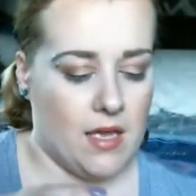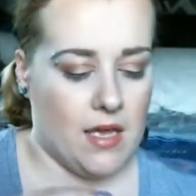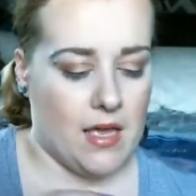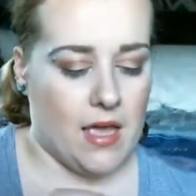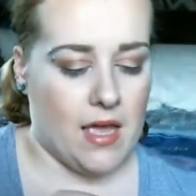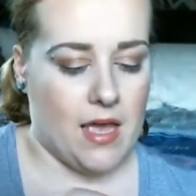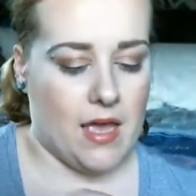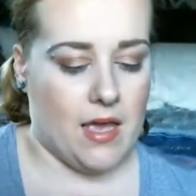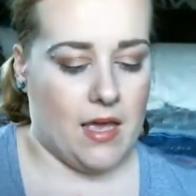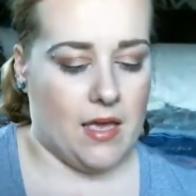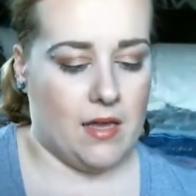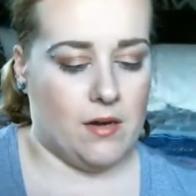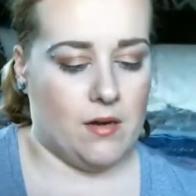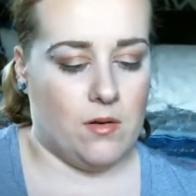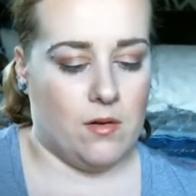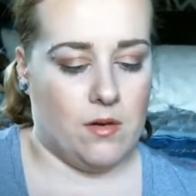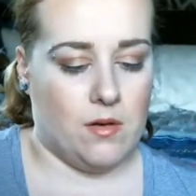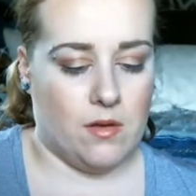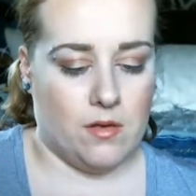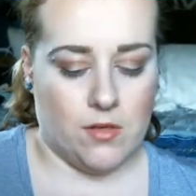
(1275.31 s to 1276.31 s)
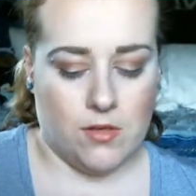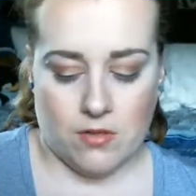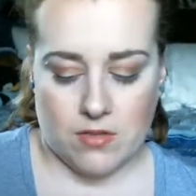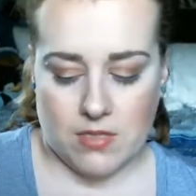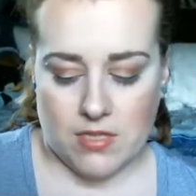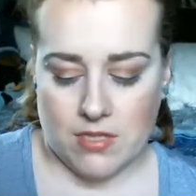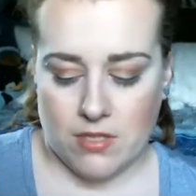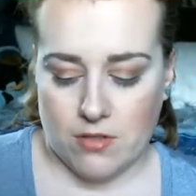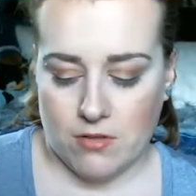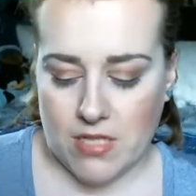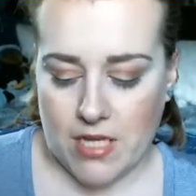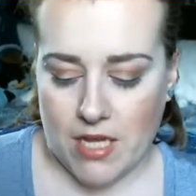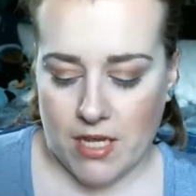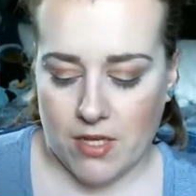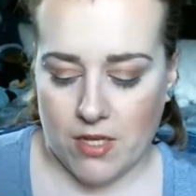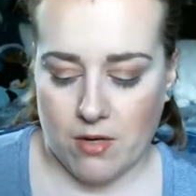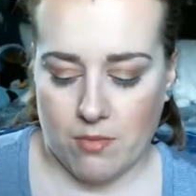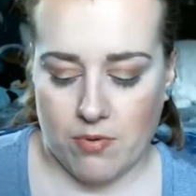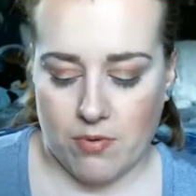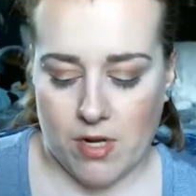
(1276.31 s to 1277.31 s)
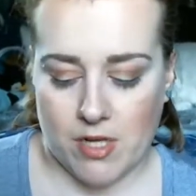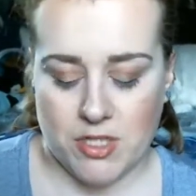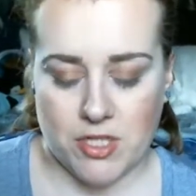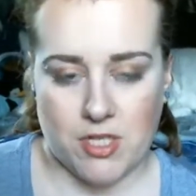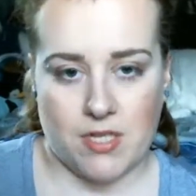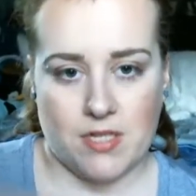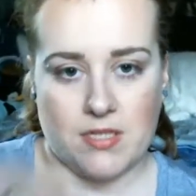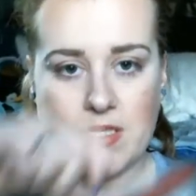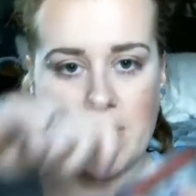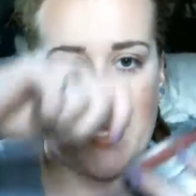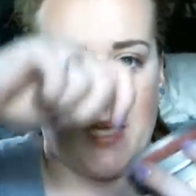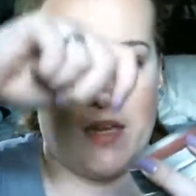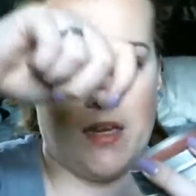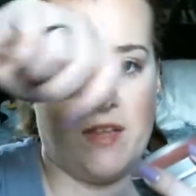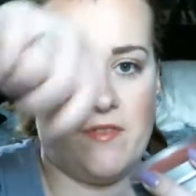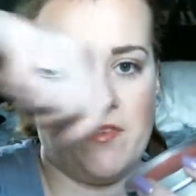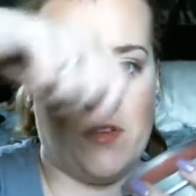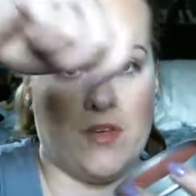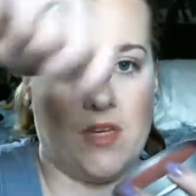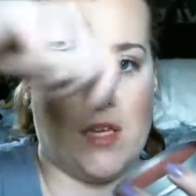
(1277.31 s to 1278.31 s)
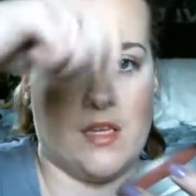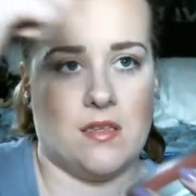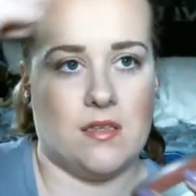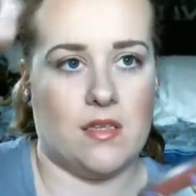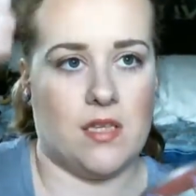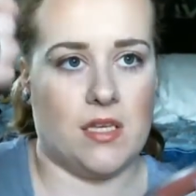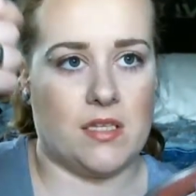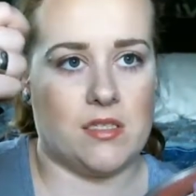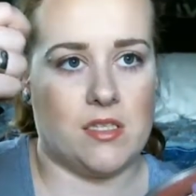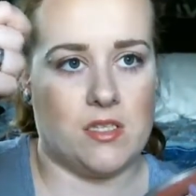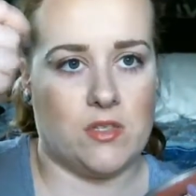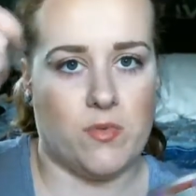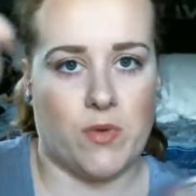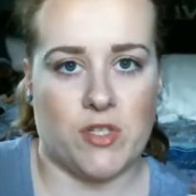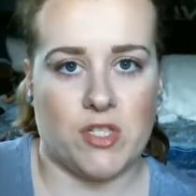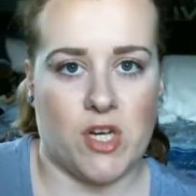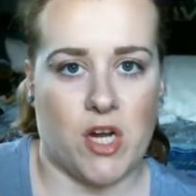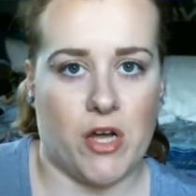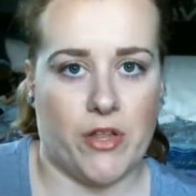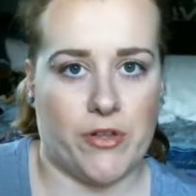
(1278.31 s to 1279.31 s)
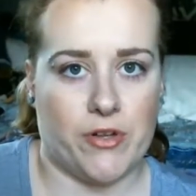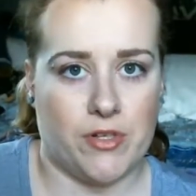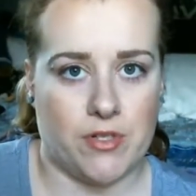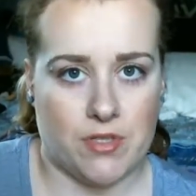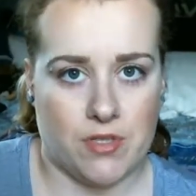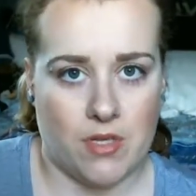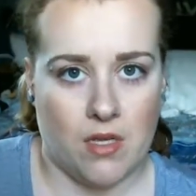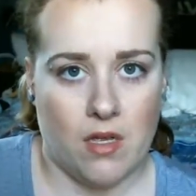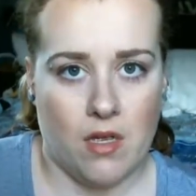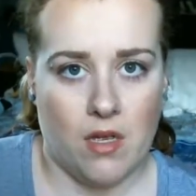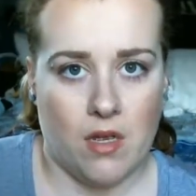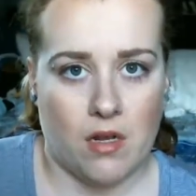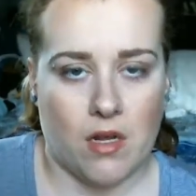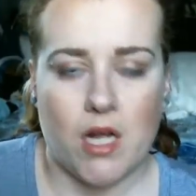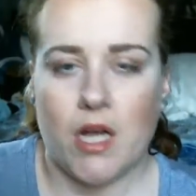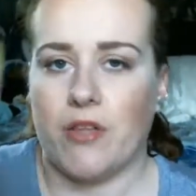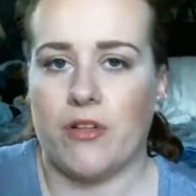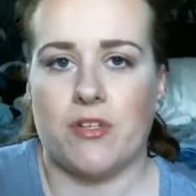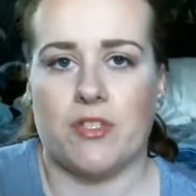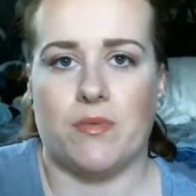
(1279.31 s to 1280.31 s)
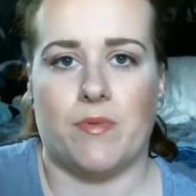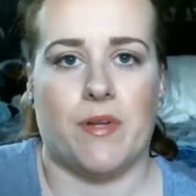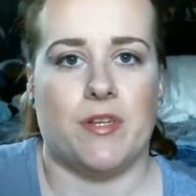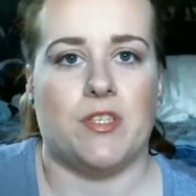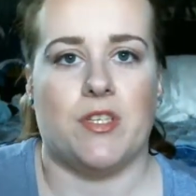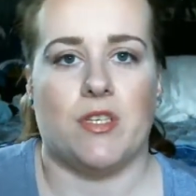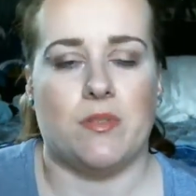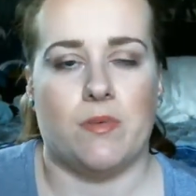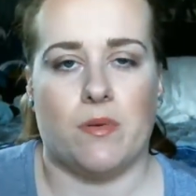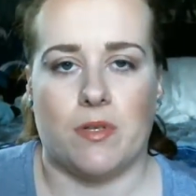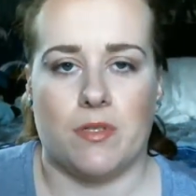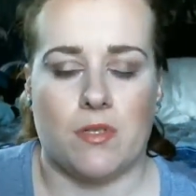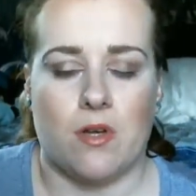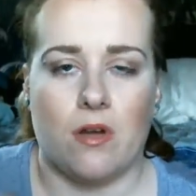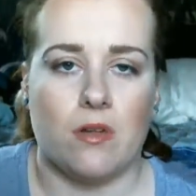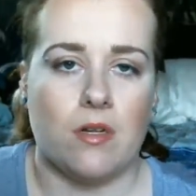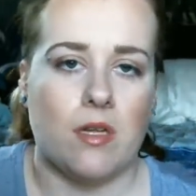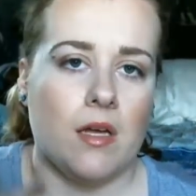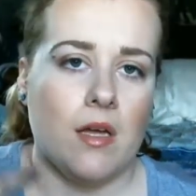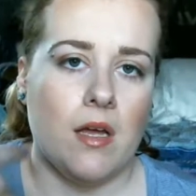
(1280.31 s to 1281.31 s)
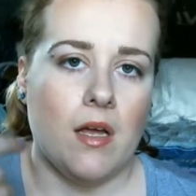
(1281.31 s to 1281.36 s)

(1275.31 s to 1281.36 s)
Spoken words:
and you take your brushes, and if you need like to switch colors, color switch, that's what it's called.